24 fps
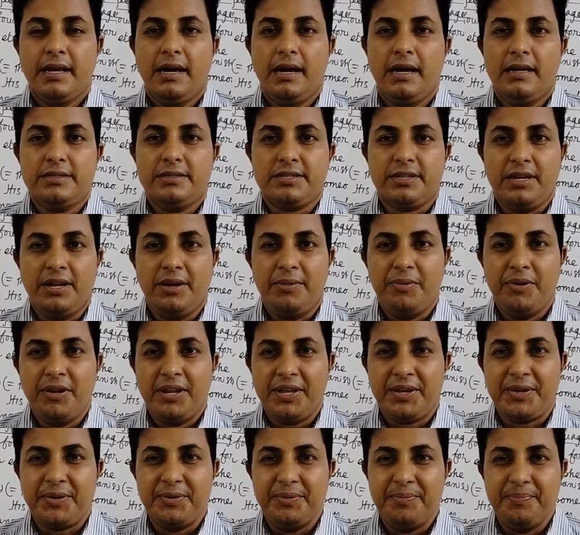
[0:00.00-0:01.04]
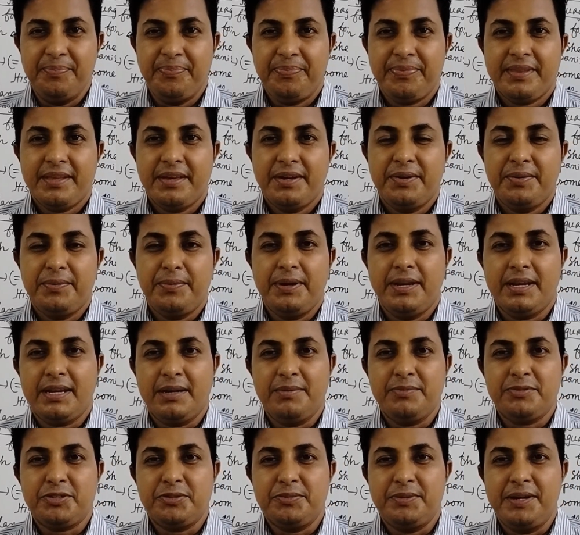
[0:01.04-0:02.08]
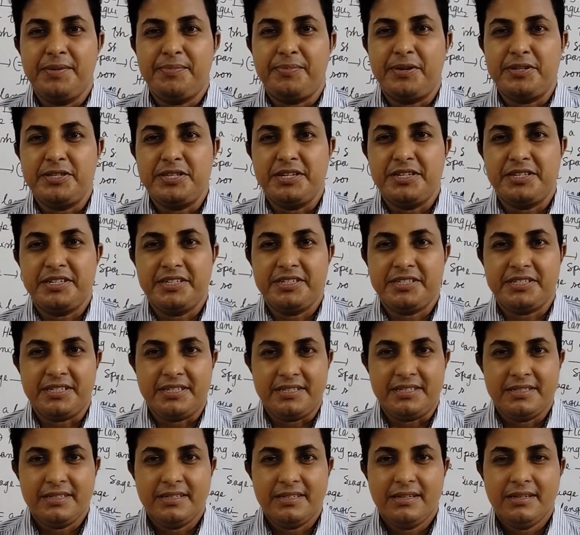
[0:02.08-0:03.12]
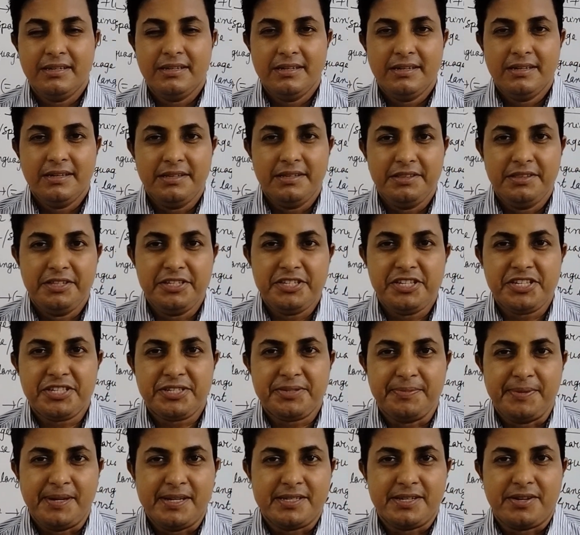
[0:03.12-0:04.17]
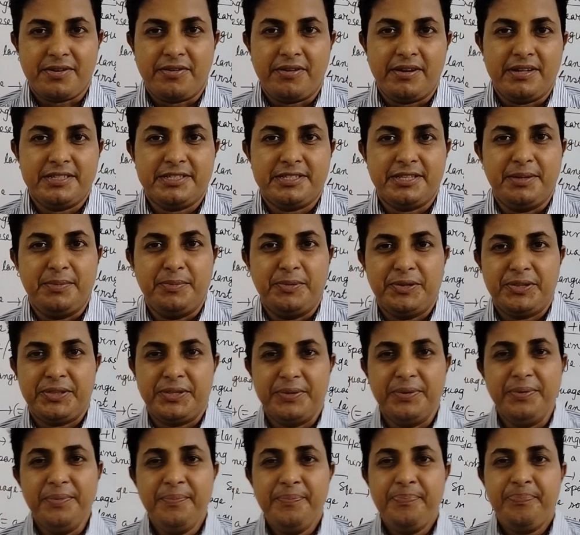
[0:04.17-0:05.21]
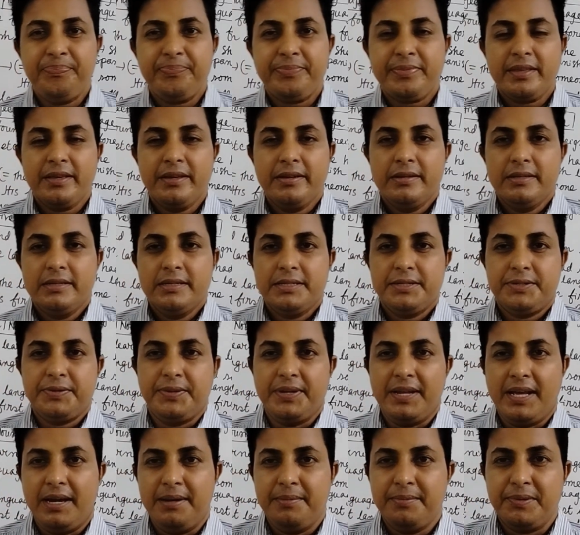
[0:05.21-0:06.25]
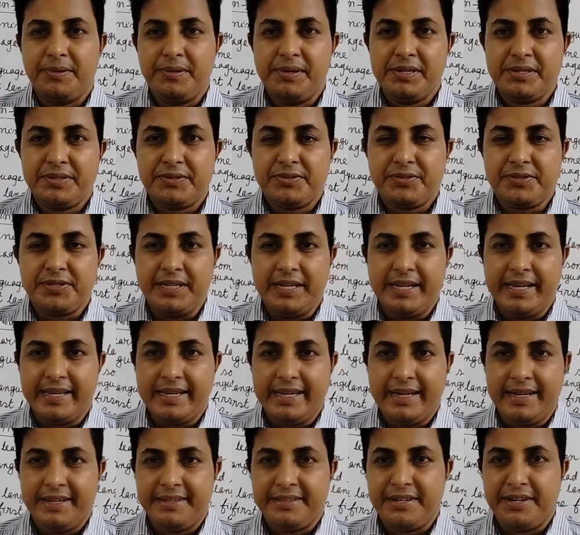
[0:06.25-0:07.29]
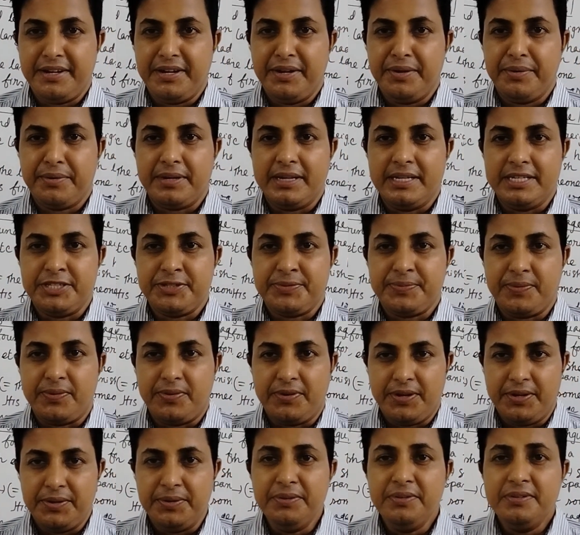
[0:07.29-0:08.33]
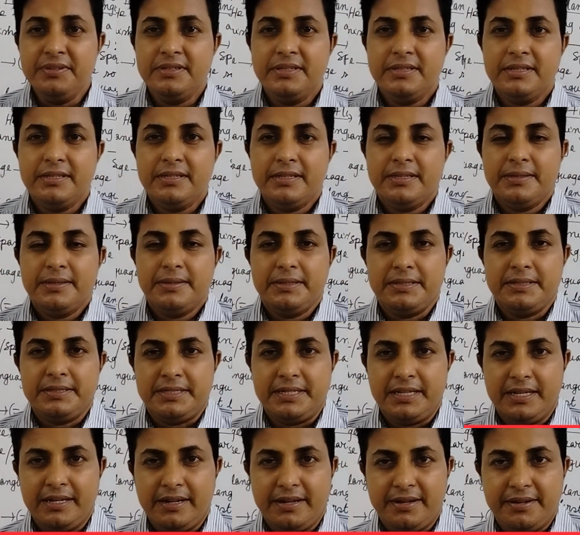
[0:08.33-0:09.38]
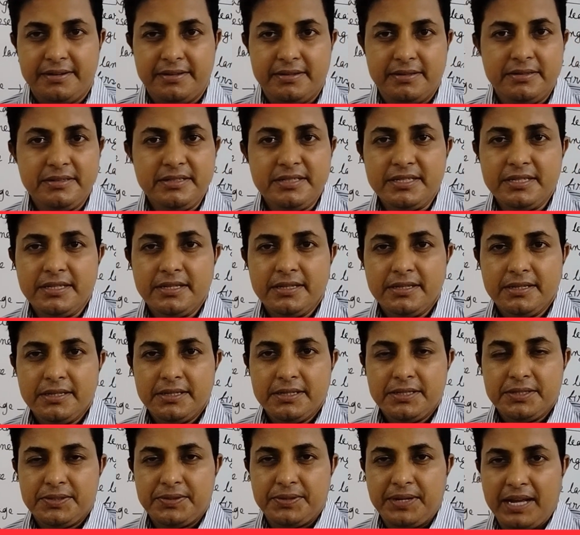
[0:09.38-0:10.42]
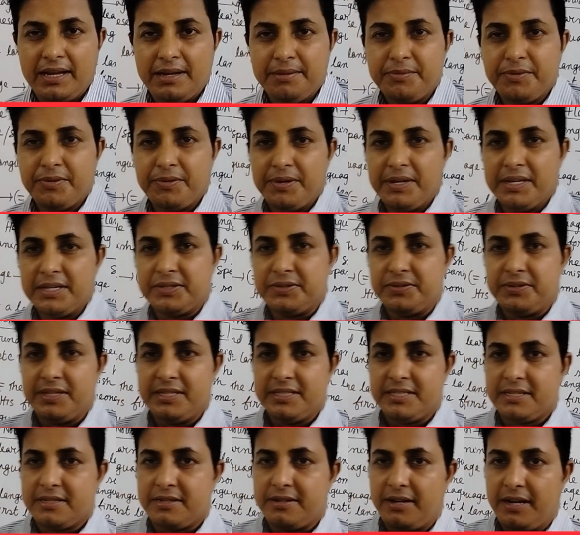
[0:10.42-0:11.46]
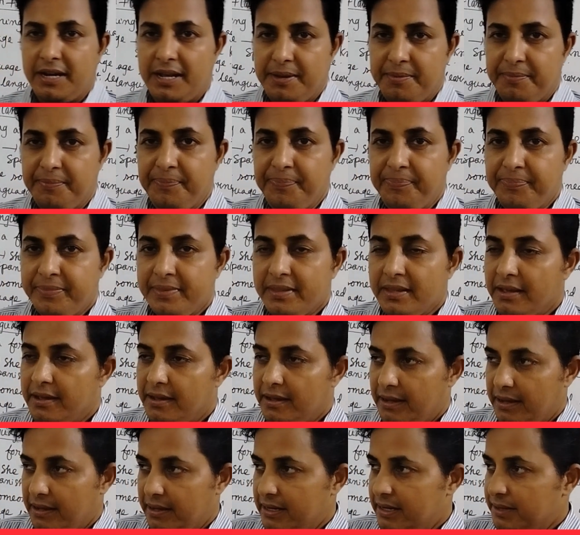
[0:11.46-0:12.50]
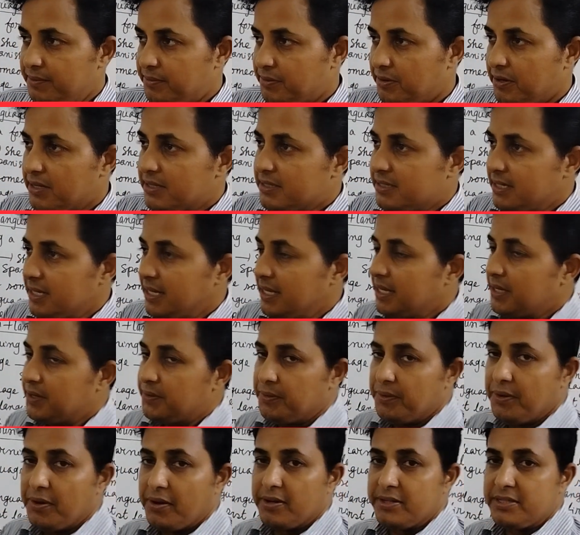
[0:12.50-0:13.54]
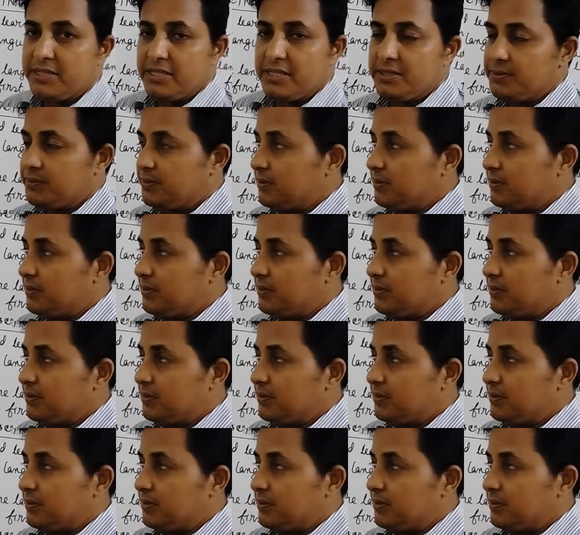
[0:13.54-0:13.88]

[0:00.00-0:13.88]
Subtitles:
Assalamu alaikum. Welcome to my presentation. This is Mazharul Islam with you. Today I am going to take another new class for you. Dear learners, today I am going to describe elaborately collocation